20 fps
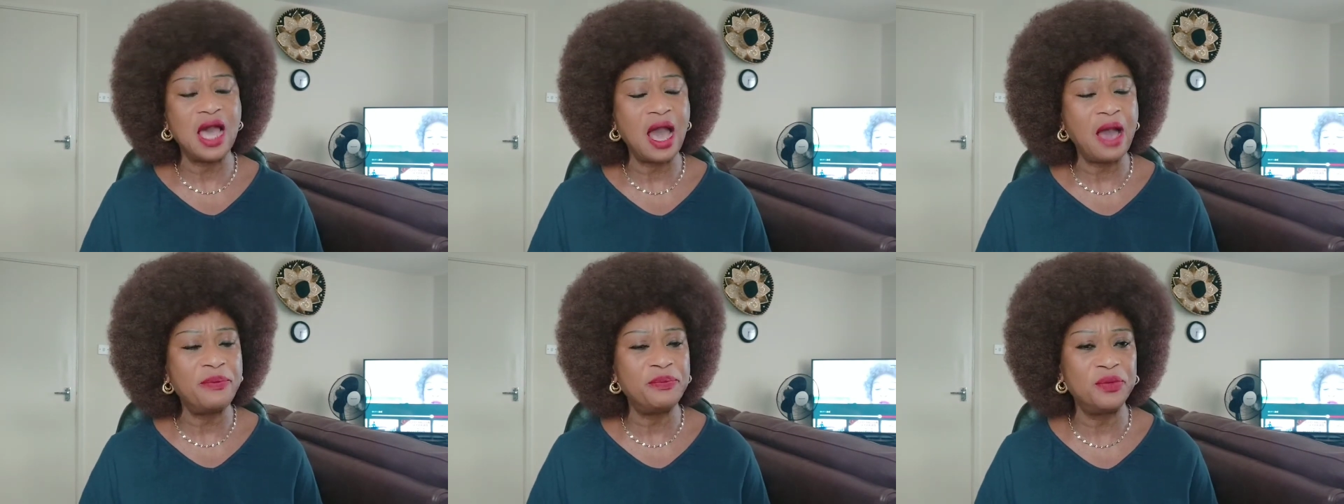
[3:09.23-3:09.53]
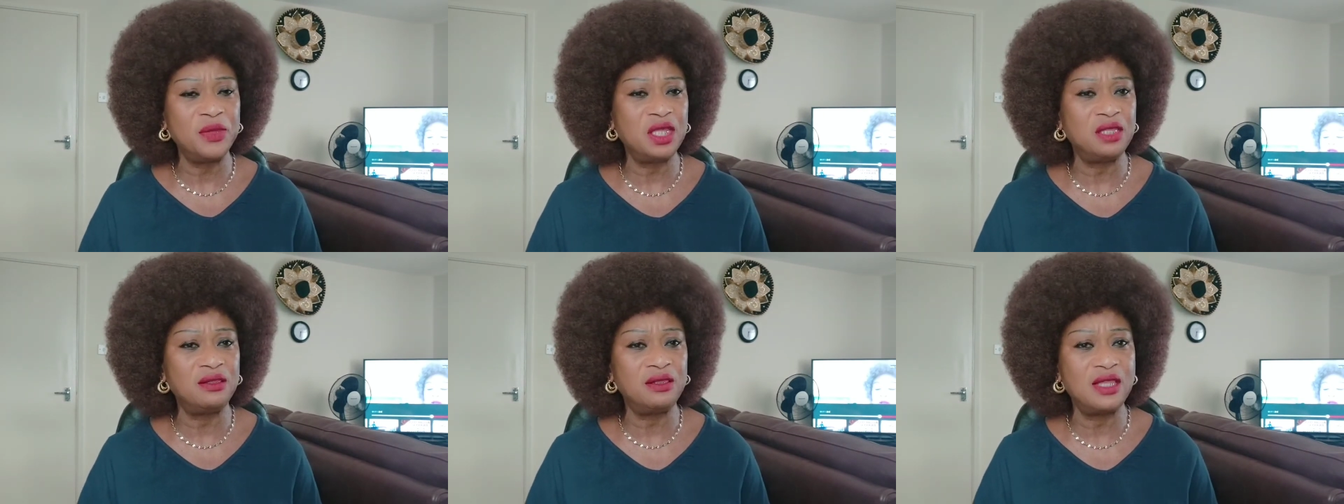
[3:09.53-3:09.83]

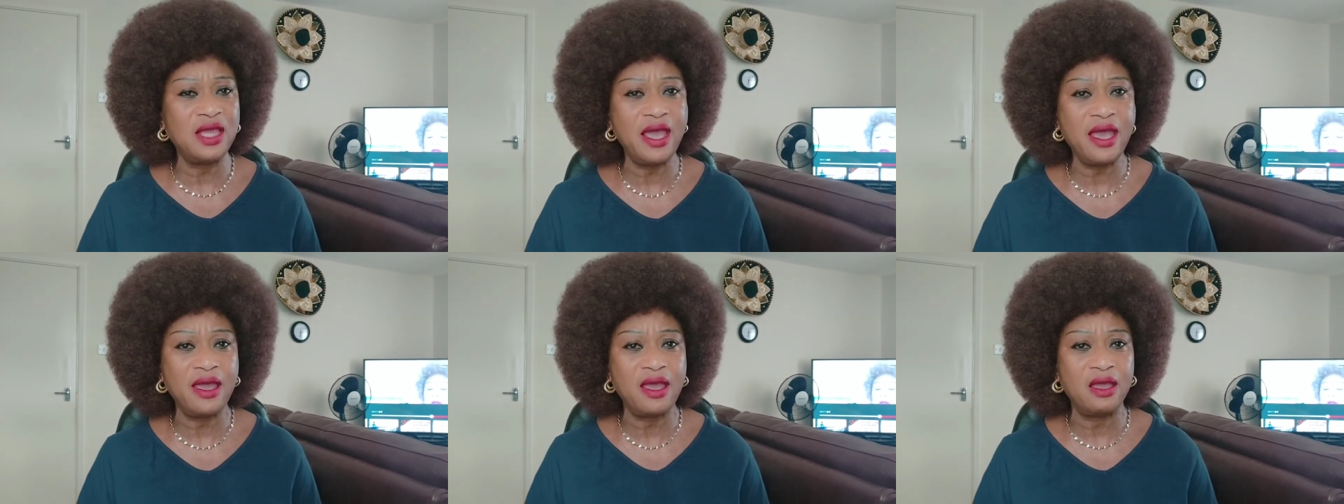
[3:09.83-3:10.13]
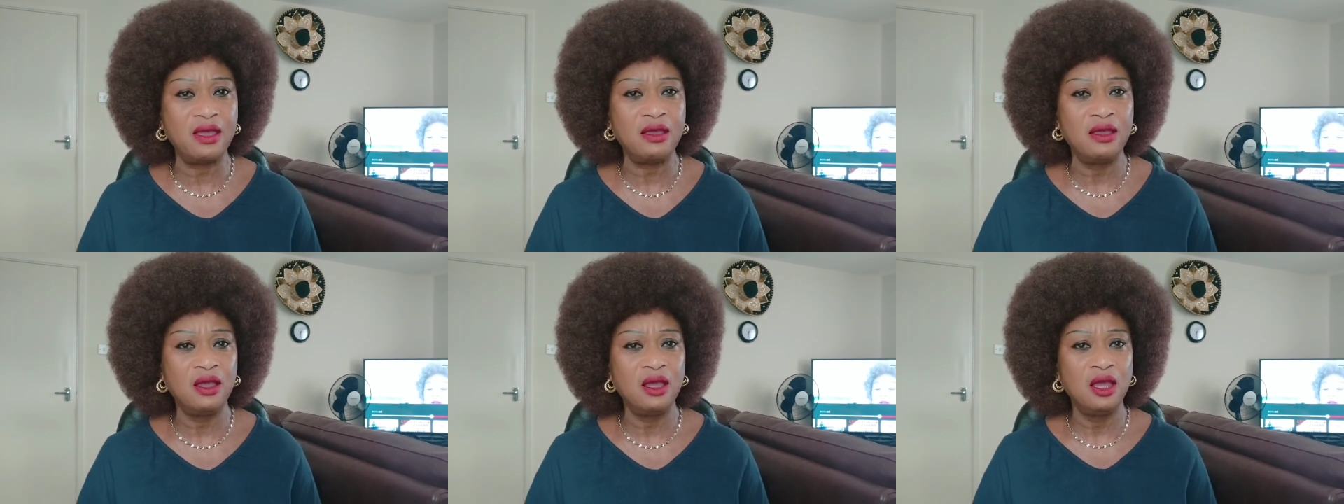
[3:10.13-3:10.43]
happening
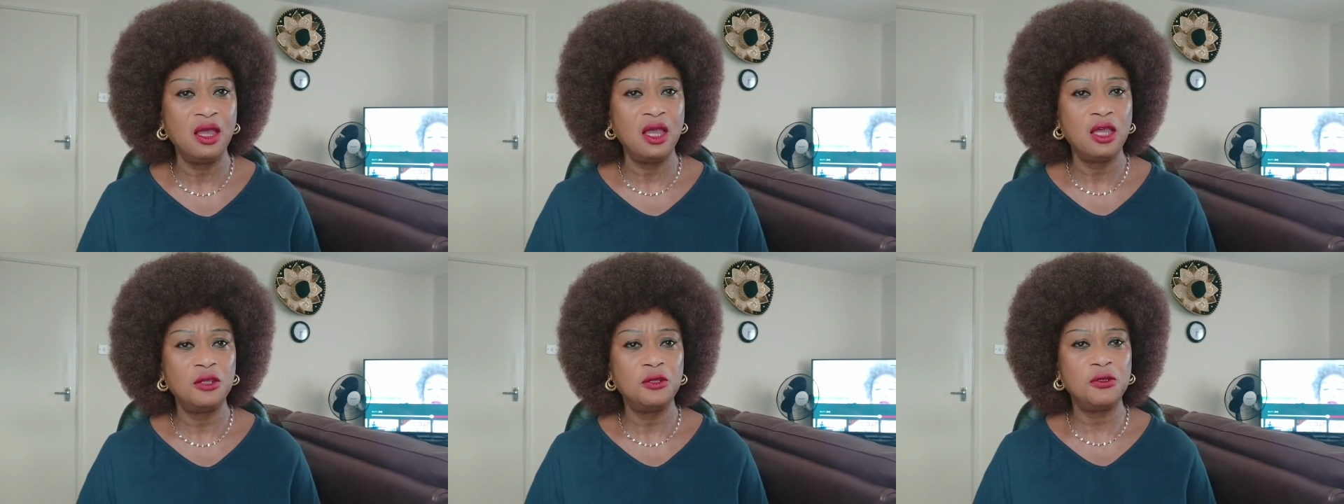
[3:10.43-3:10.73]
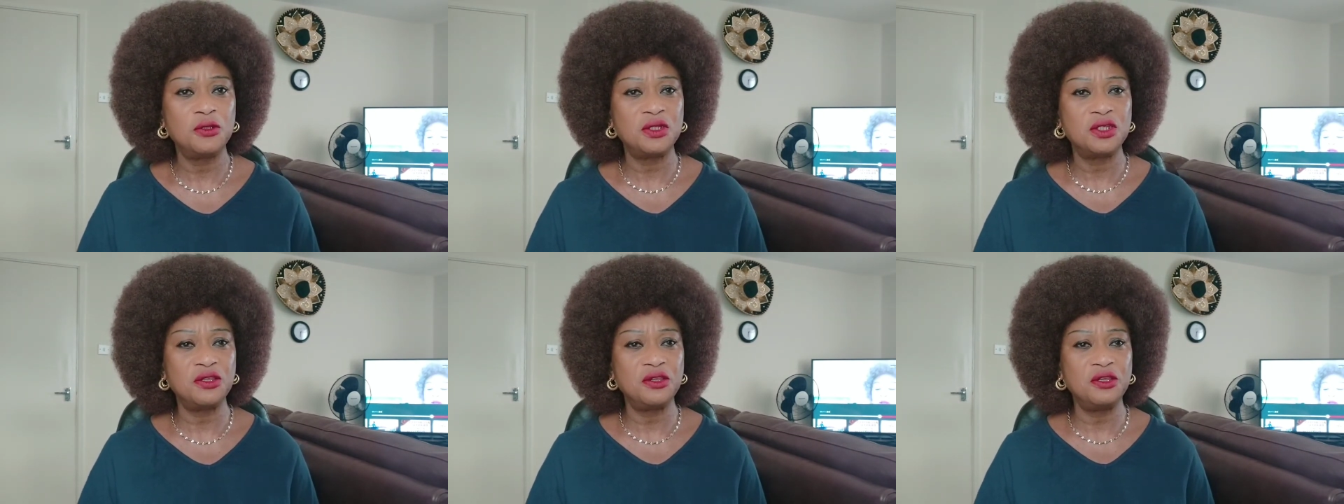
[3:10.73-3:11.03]
there,
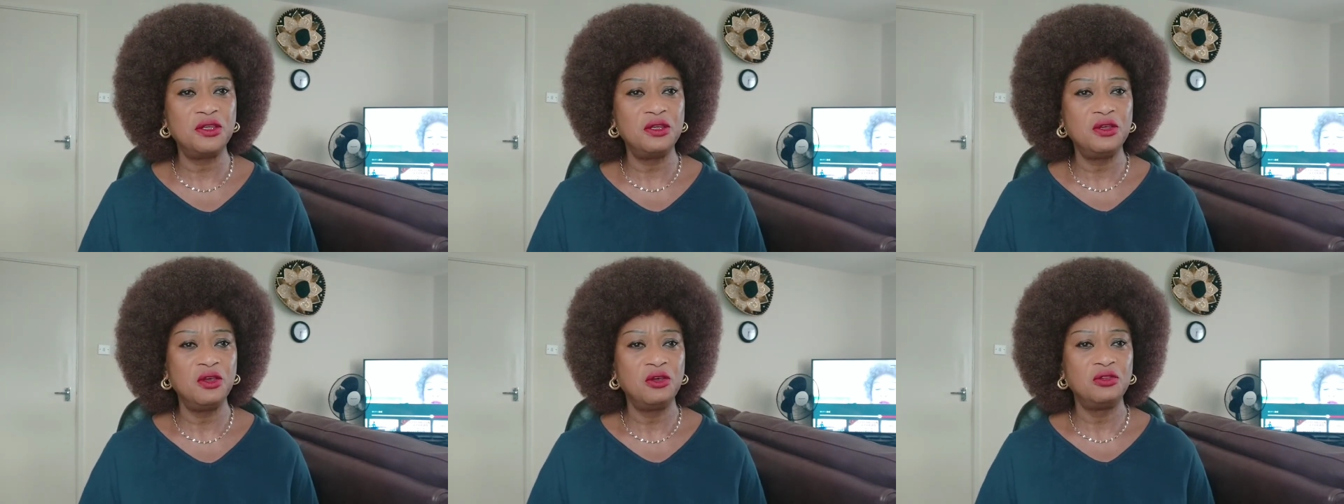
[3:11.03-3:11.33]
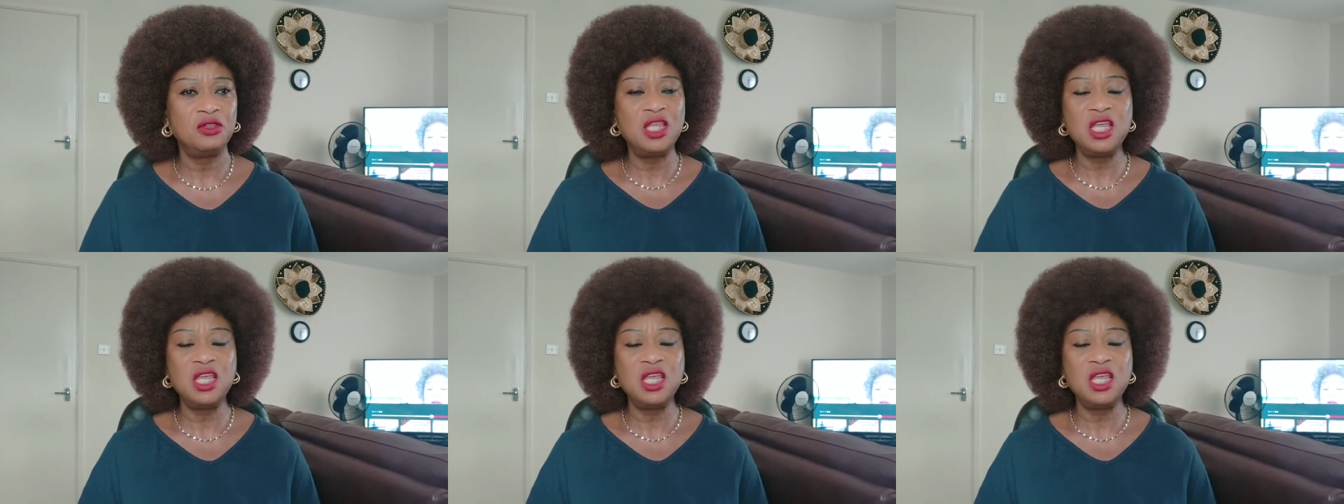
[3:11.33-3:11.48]
you see.